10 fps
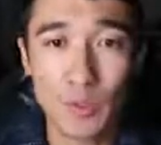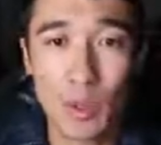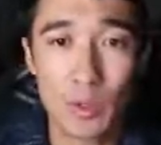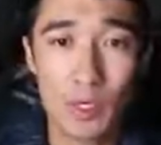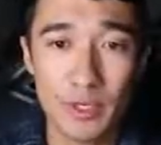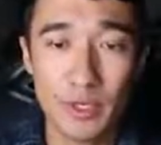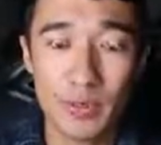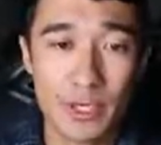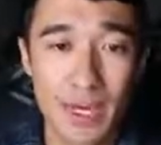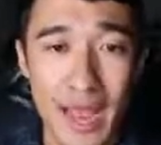is what we're gonna be
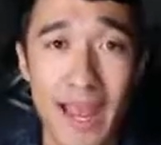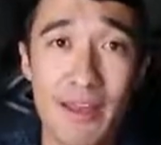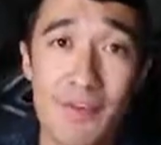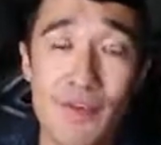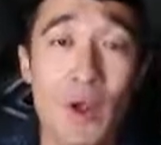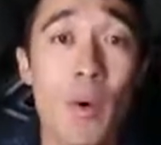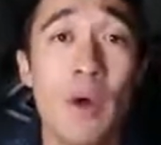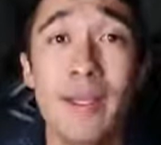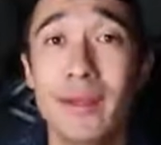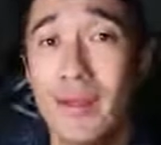using. I have no
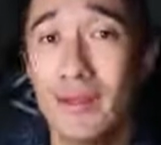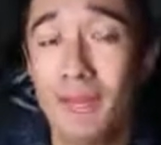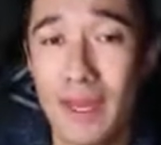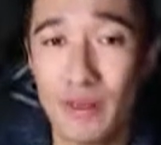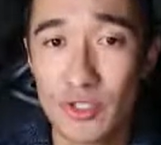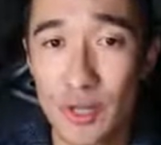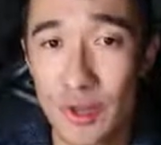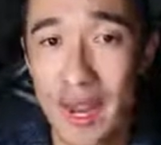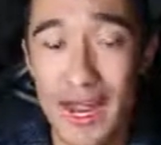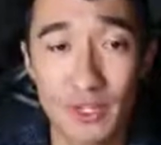idea if
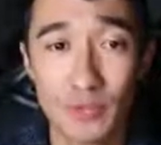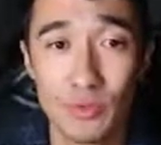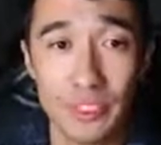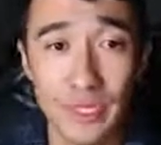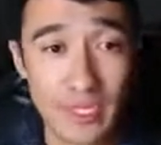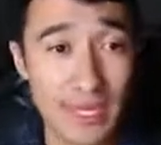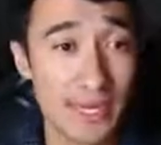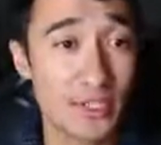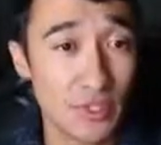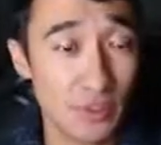Amazon actually
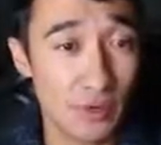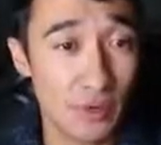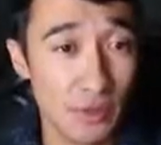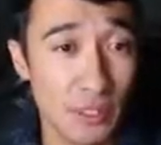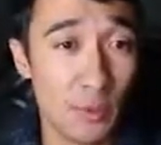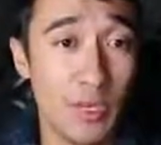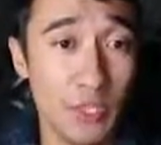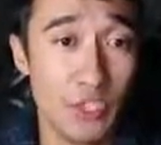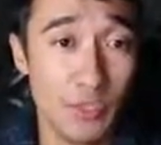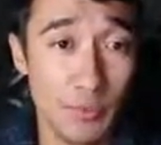takes their
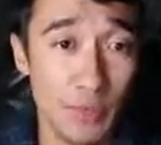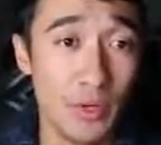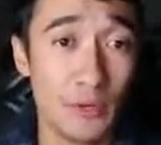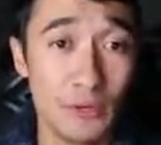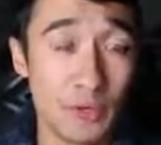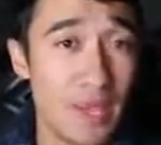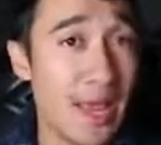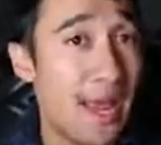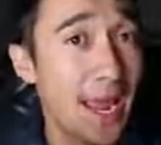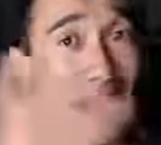liquidation bundles
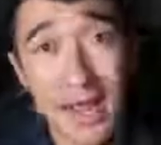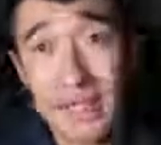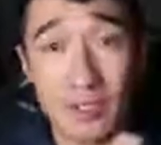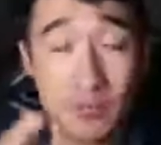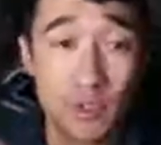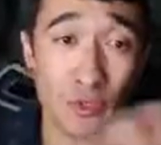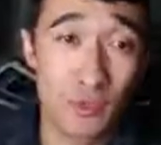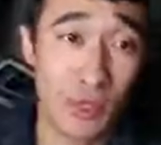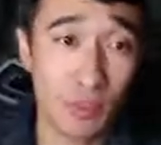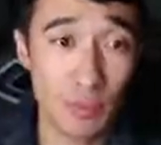and has them sold
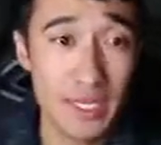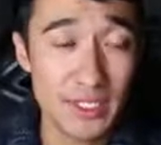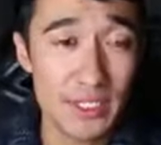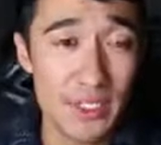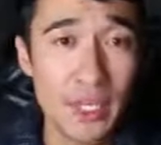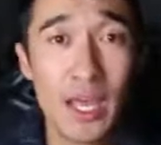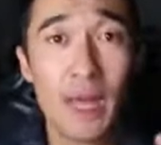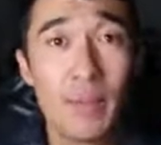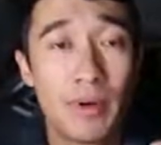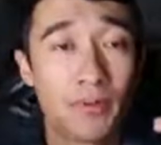to other places,
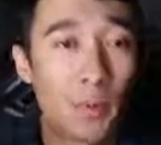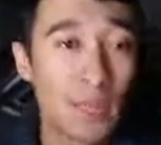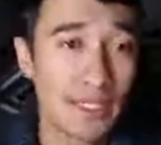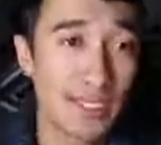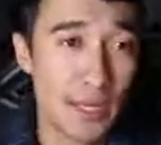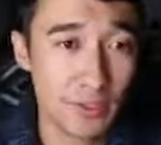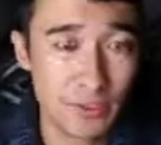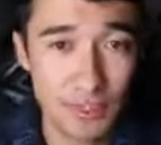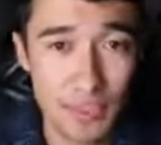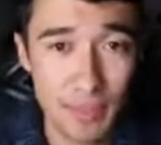but from what I can tell,
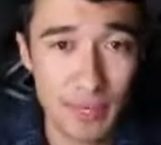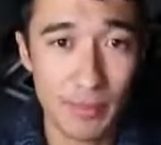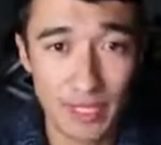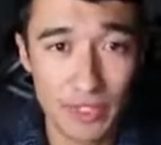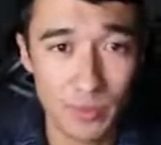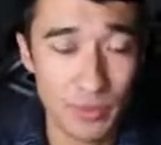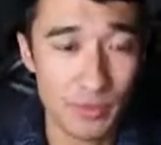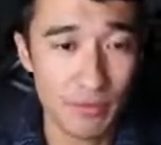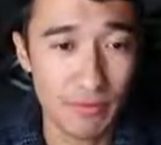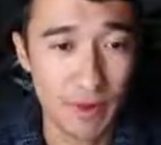this is the main place where you
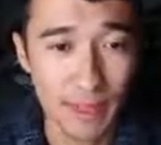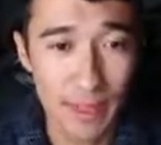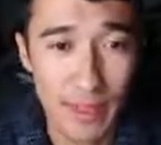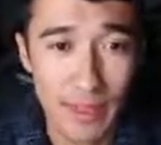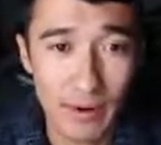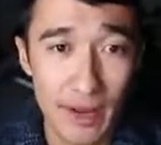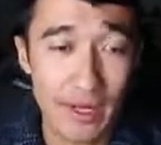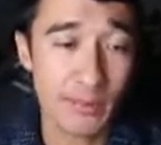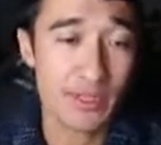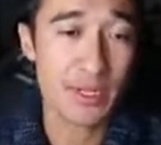can find their
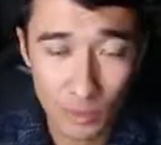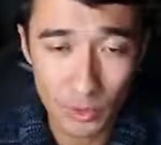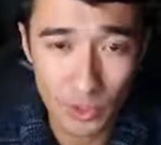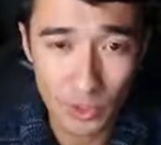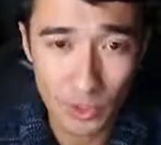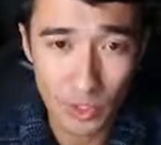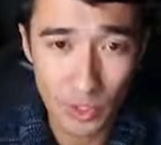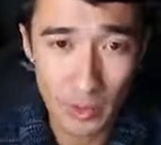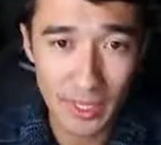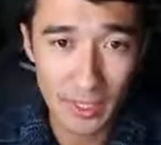items. We're just gonna
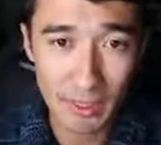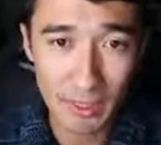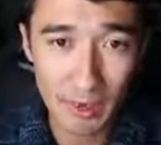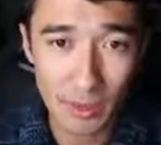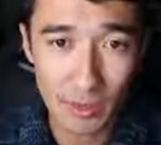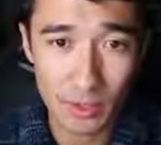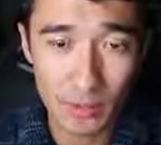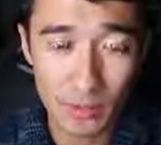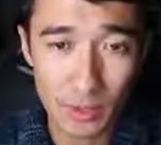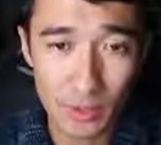go ahead and click on
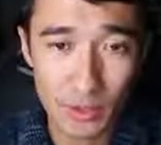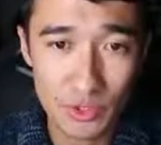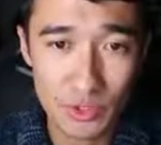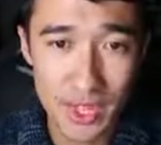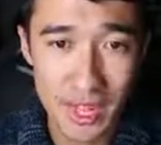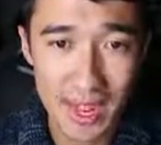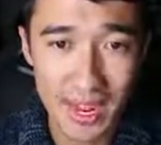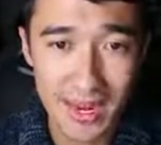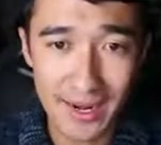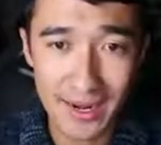computers
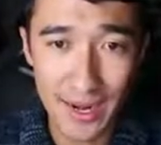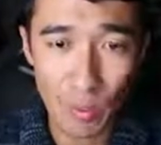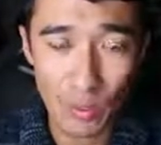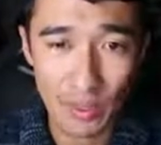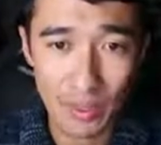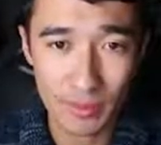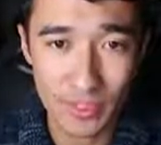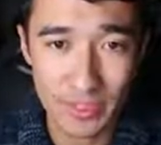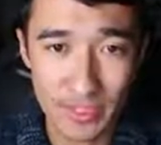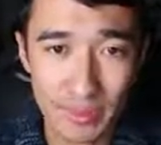and networking,
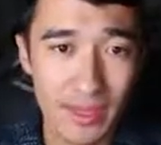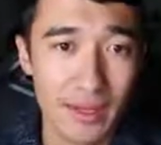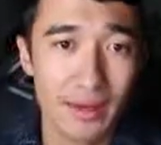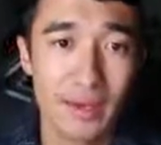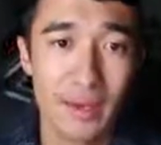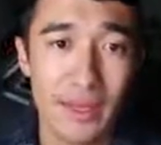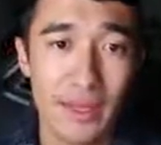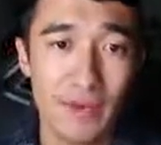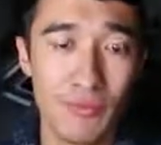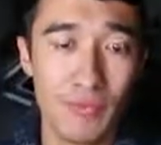because I think
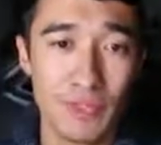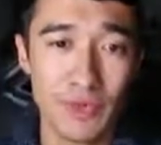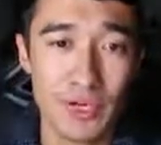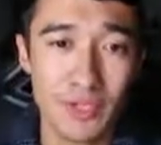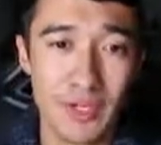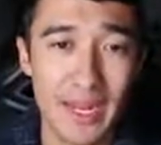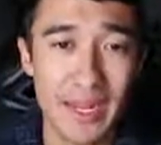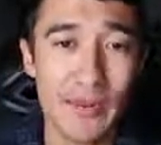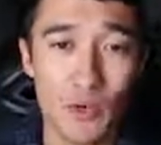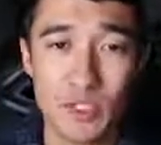if we try to get
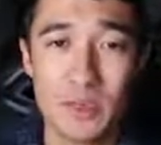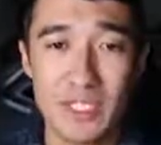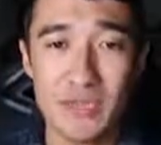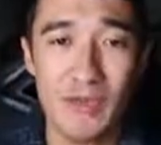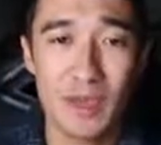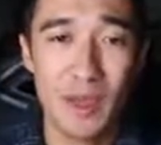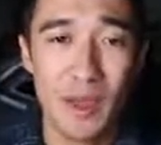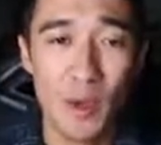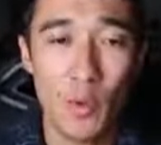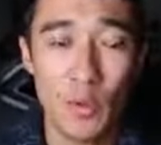any more specific,
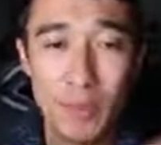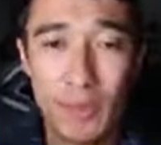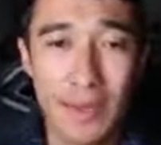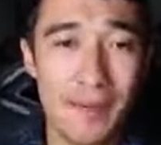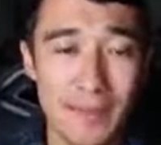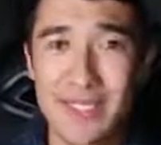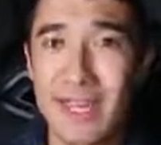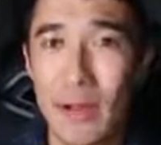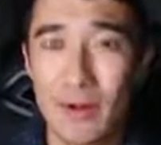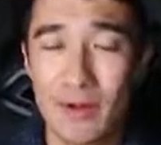we might miss
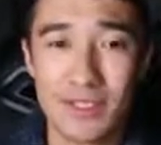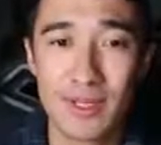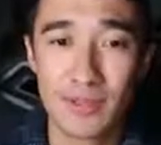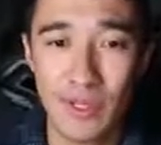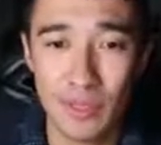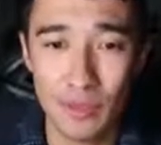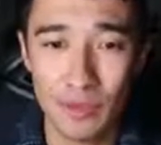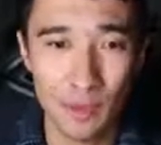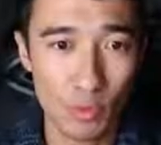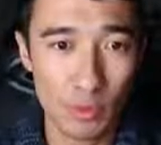out on something in a
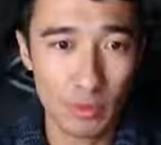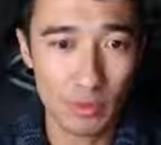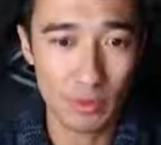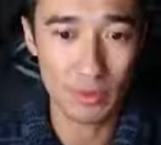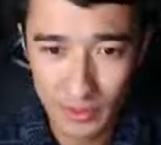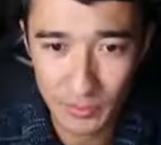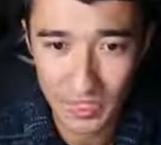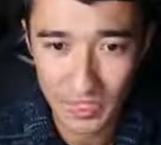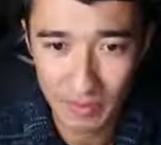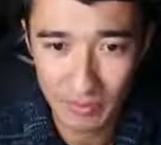really cool bundle. So here we
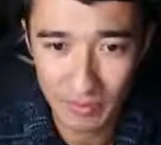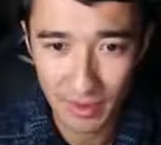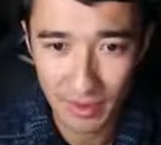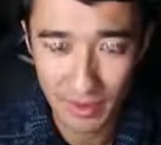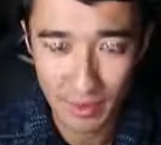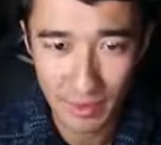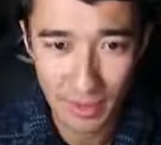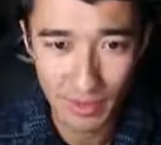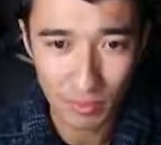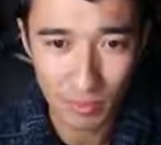have a
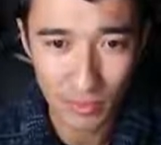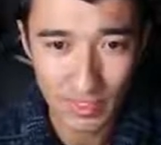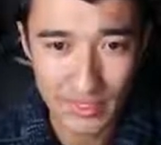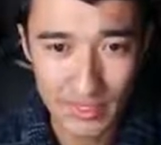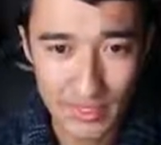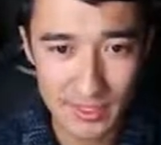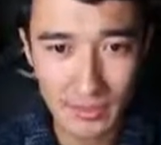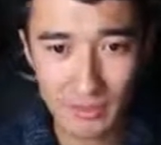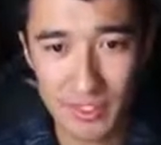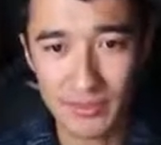motherboard. I can see the
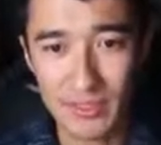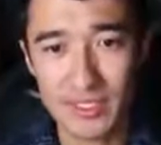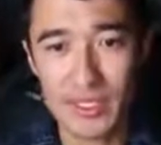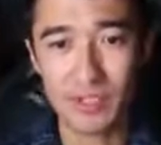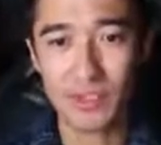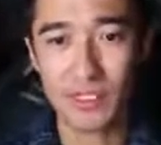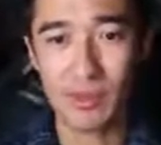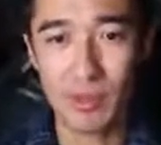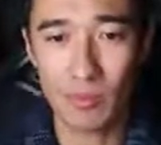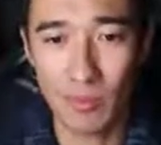Z370. This is actually the same
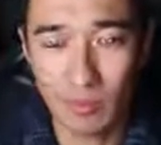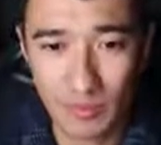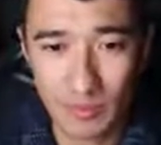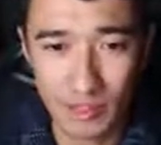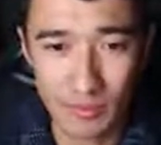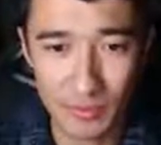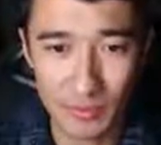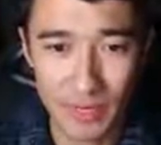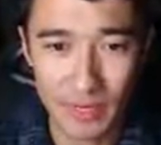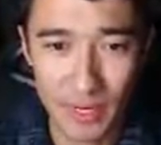motherboard I'm using in my computer
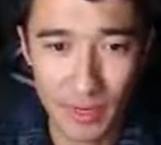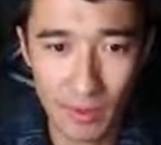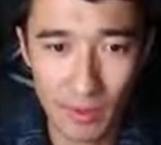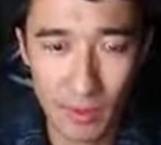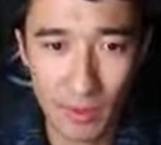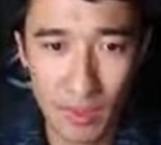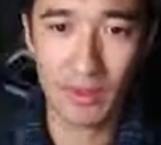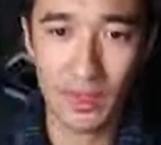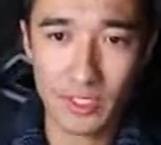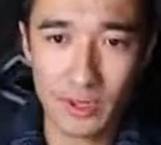right now.
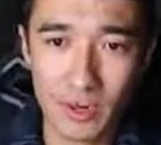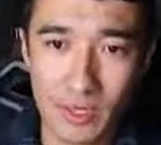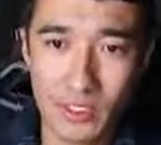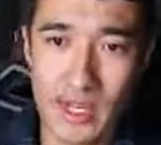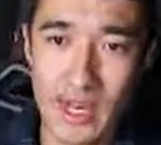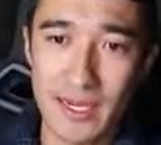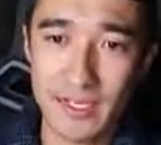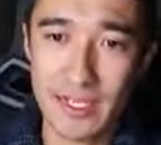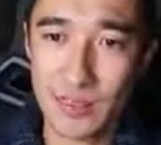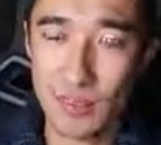Electronics,
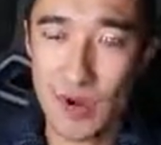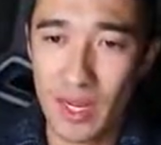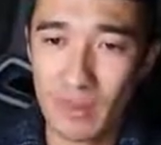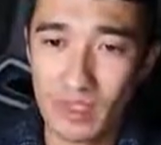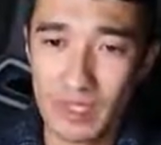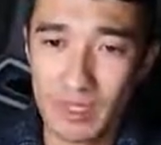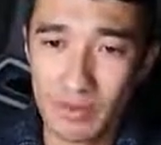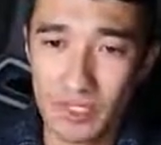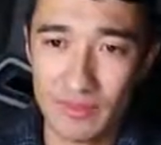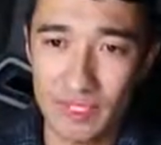Asus Prime
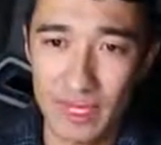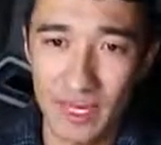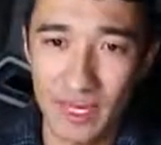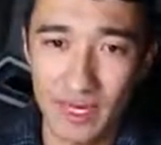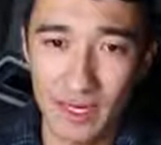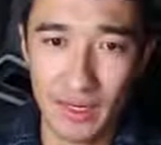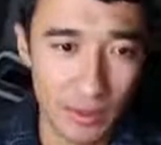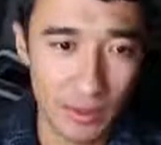Z370A.